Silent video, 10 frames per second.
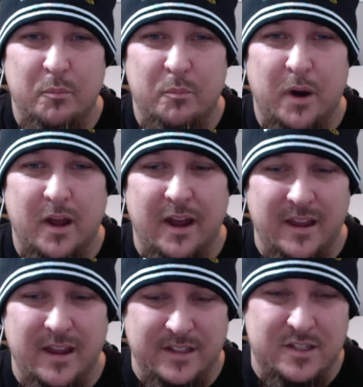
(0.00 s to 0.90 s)
but
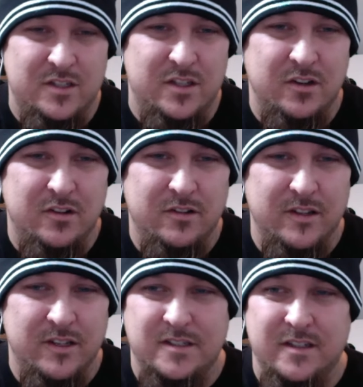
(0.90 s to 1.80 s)
it still
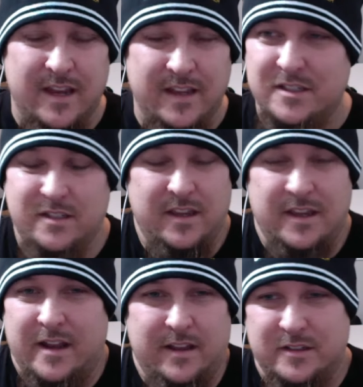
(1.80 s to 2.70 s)
is,
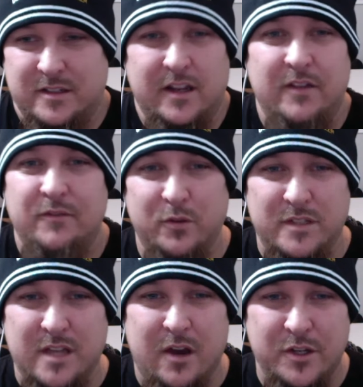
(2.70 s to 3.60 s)
it's going to influence
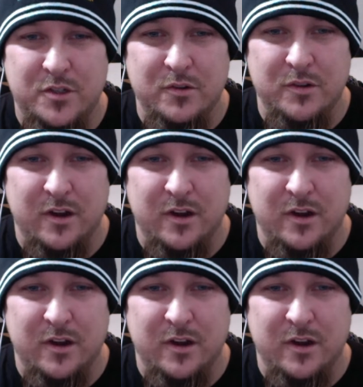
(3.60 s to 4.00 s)
how I shoot.